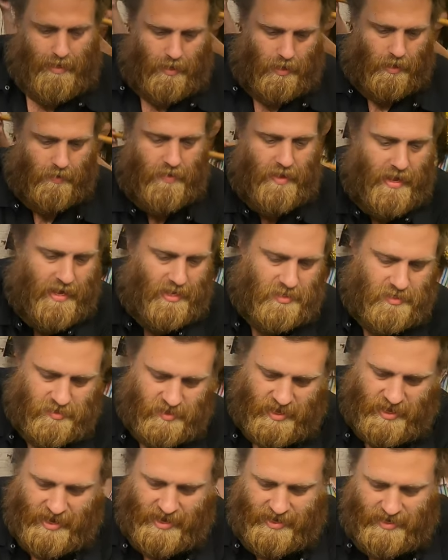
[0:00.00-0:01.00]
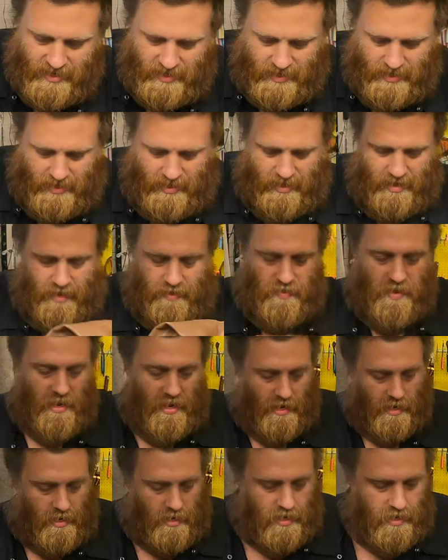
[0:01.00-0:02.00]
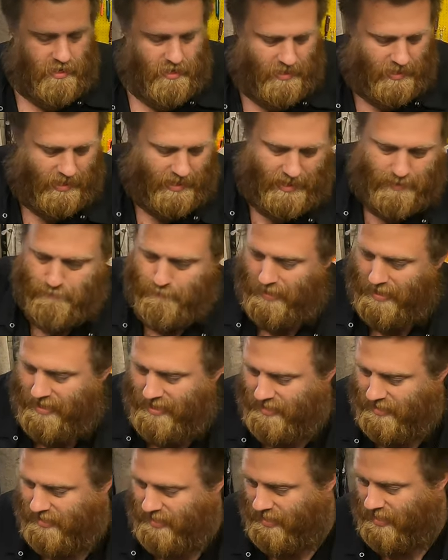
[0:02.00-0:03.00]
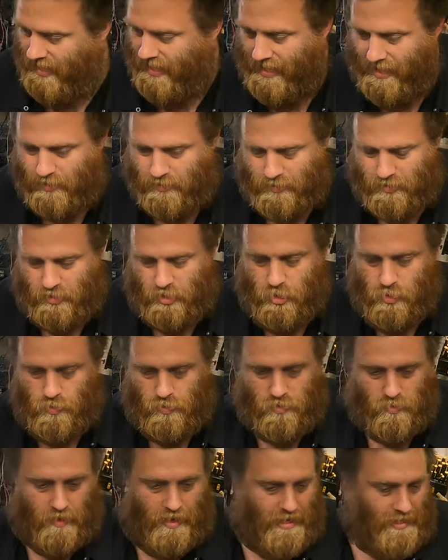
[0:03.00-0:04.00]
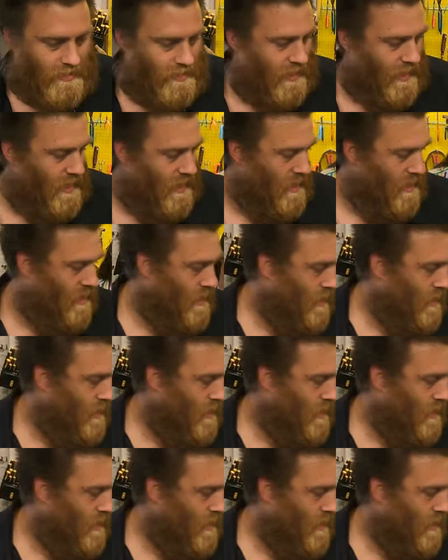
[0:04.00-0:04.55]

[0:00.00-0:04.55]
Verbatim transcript: on the edge of that. And then I didn't buy anything else too crazy,